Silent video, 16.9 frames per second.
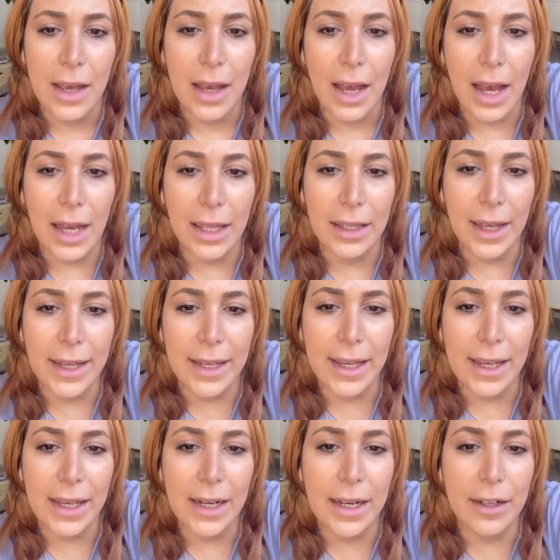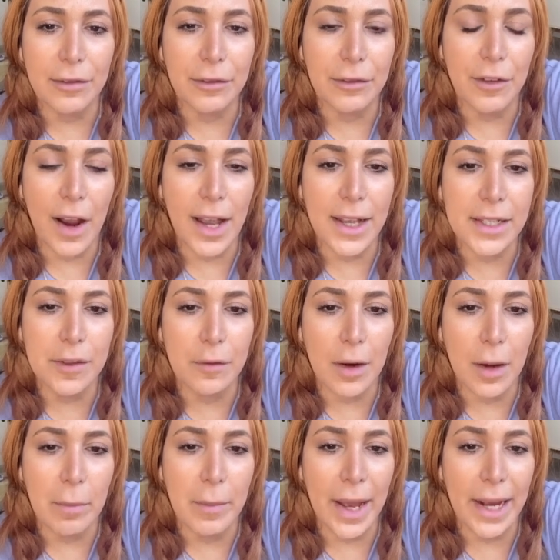I like eating fries
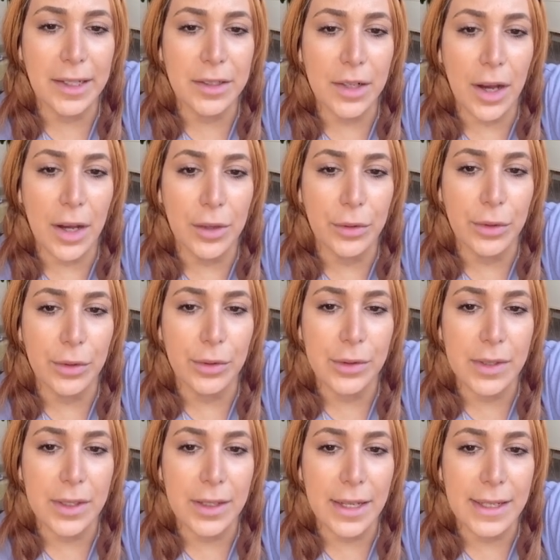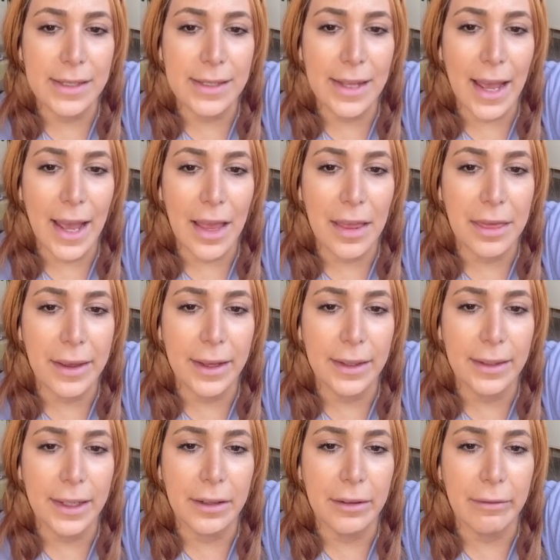from McDonald's. Is that
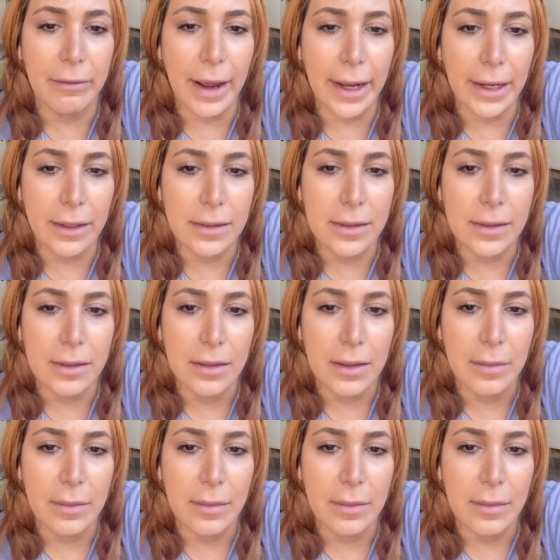ethically correct?